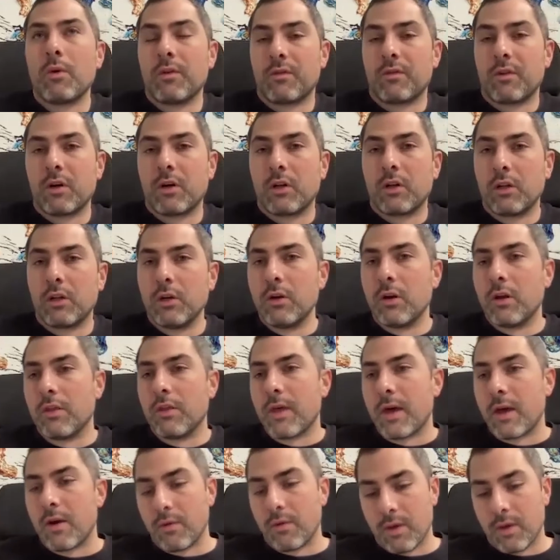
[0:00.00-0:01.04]
would have
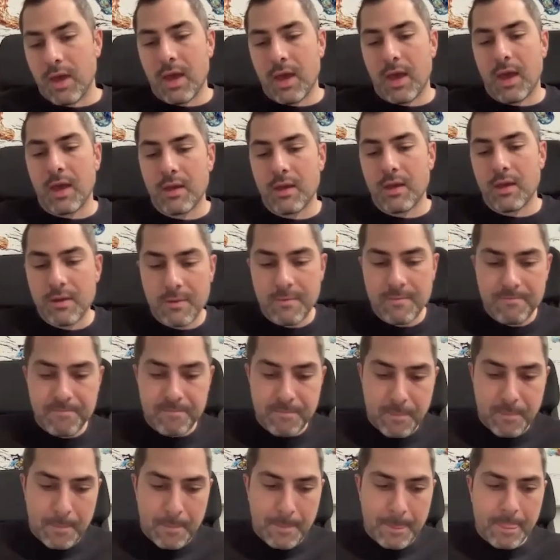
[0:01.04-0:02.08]
concluded that, okay,
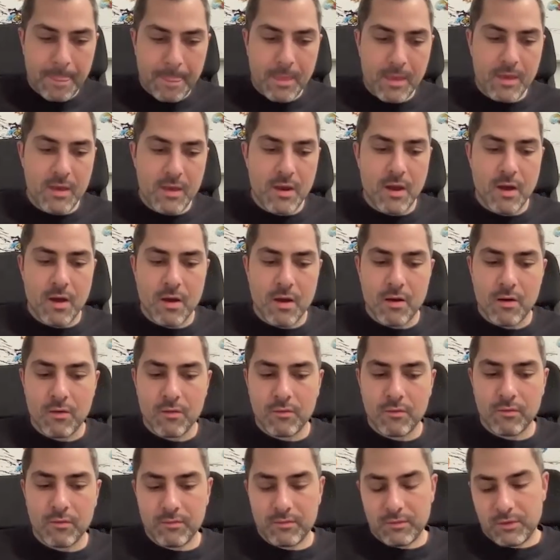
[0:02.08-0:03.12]

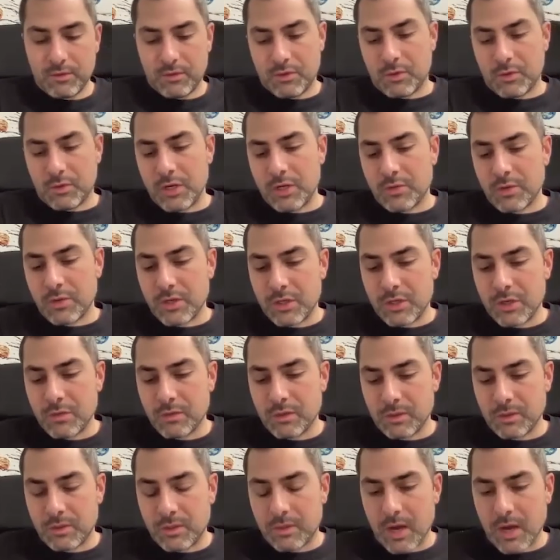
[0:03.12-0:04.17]
2022
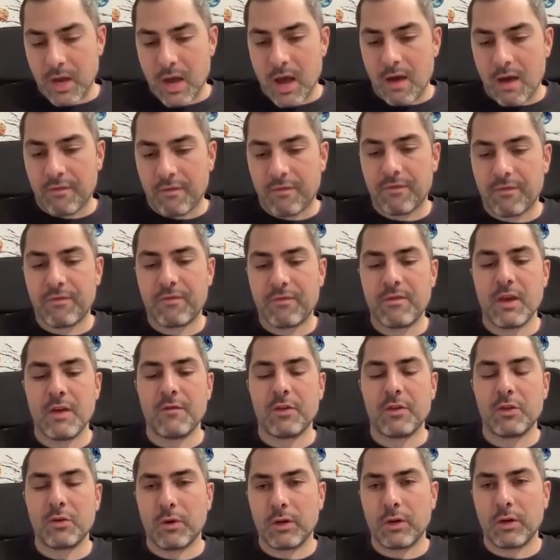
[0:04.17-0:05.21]
was tough.
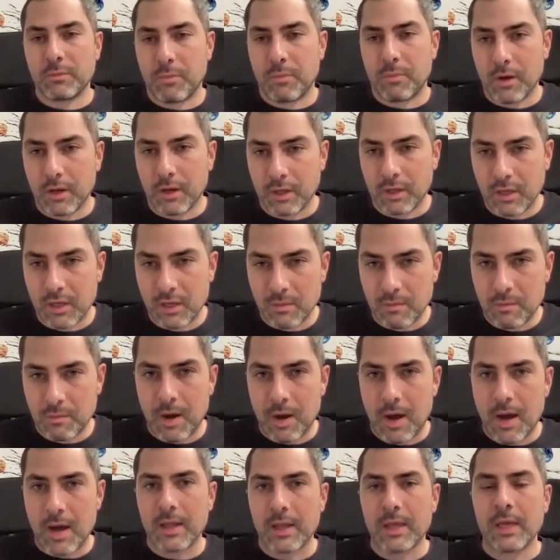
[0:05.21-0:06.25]
Inventory is probably going to keep
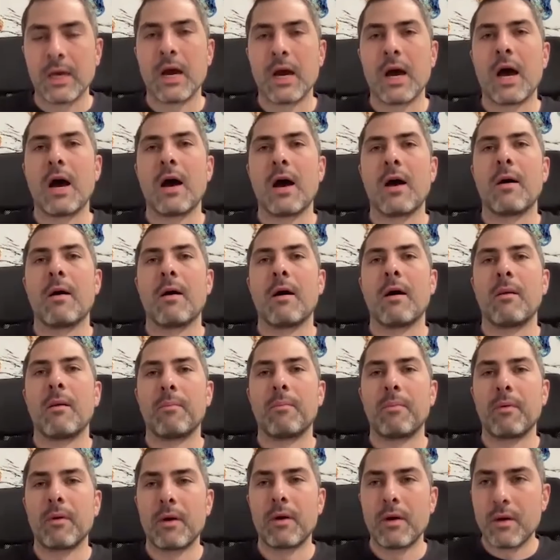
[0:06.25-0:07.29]
piling
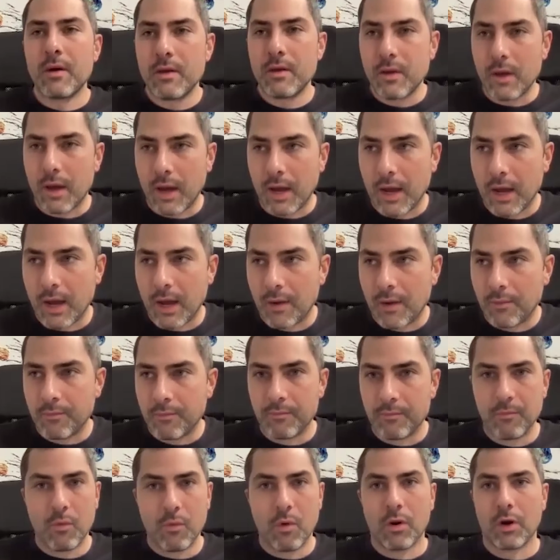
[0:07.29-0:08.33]
up.
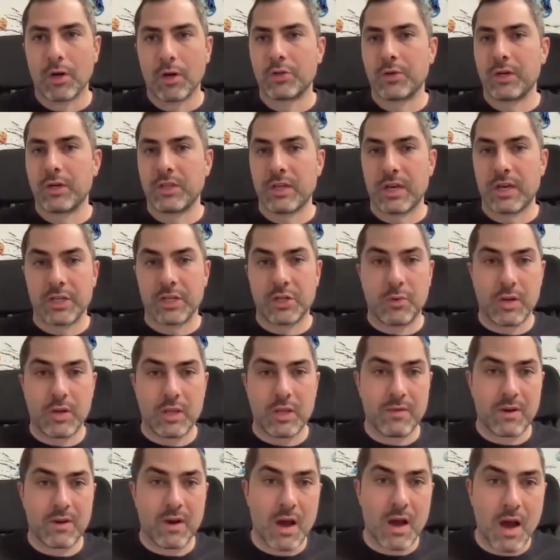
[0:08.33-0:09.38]
Mortgage rates actually went
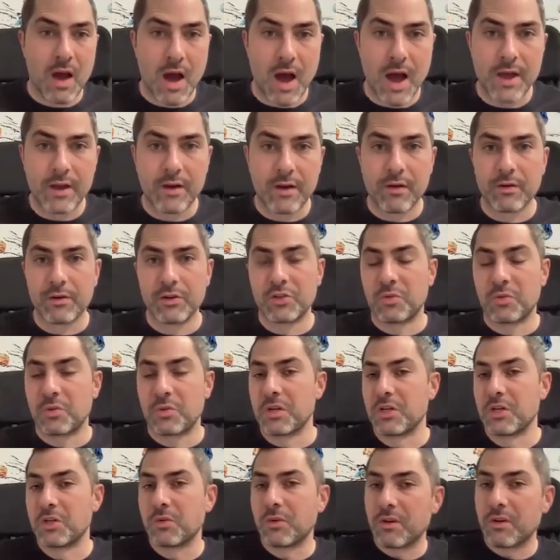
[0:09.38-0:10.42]
even higher in
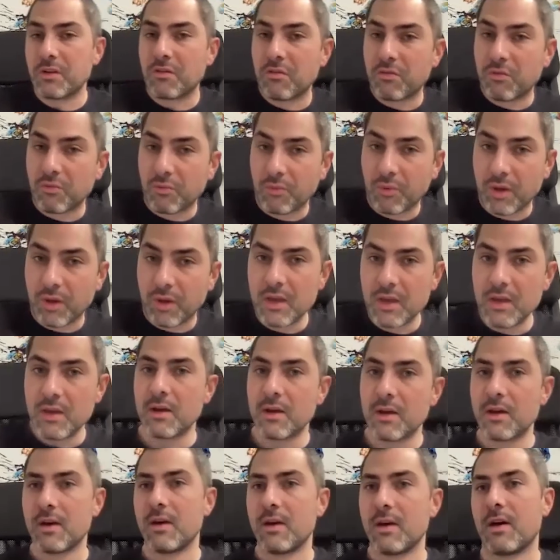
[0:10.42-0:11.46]

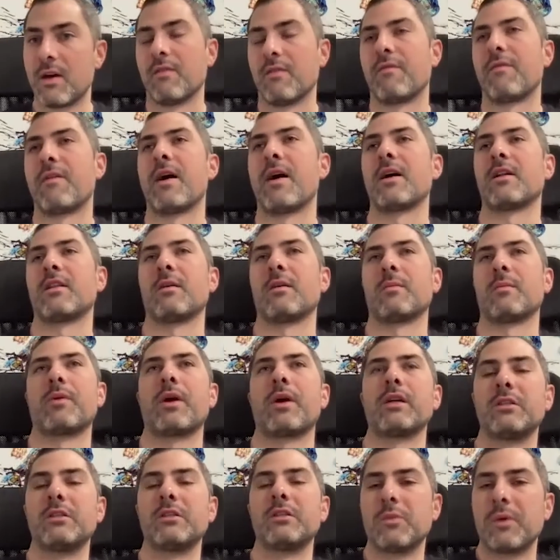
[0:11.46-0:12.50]
2023. And the fact that
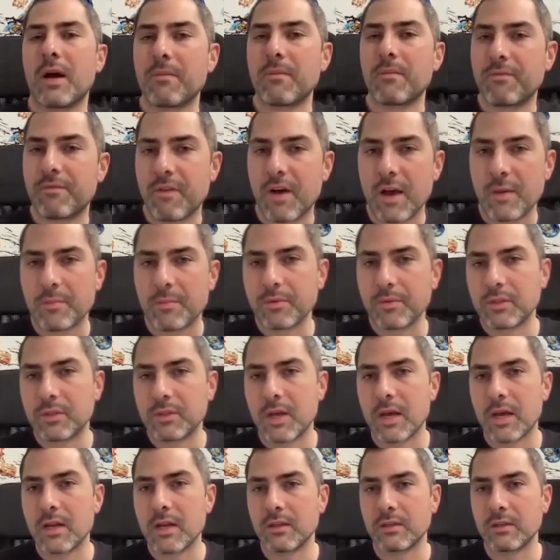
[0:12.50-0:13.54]
prices went up
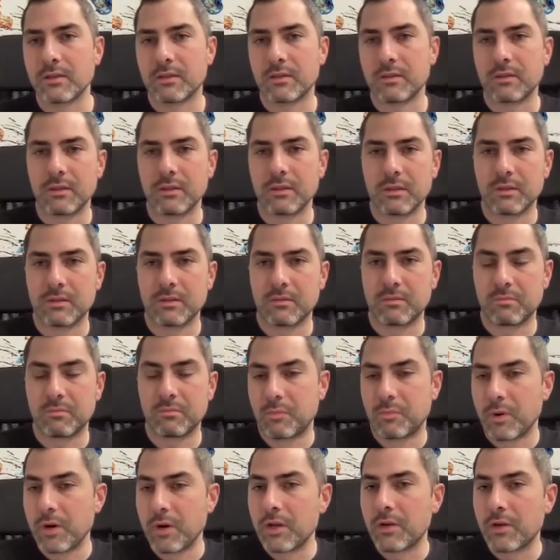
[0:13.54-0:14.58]
5% is
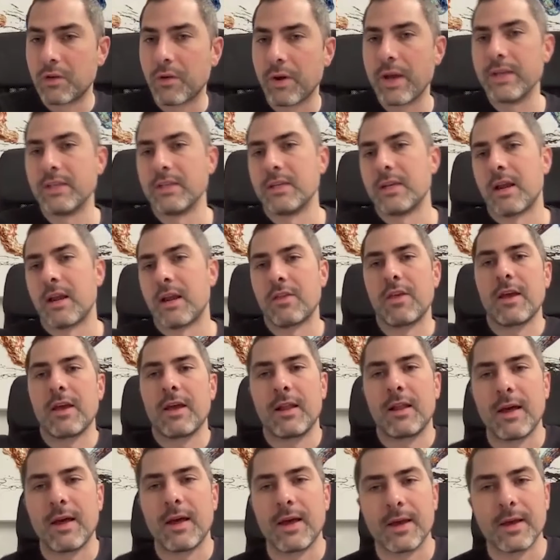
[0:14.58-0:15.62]
pretty crazy. And I think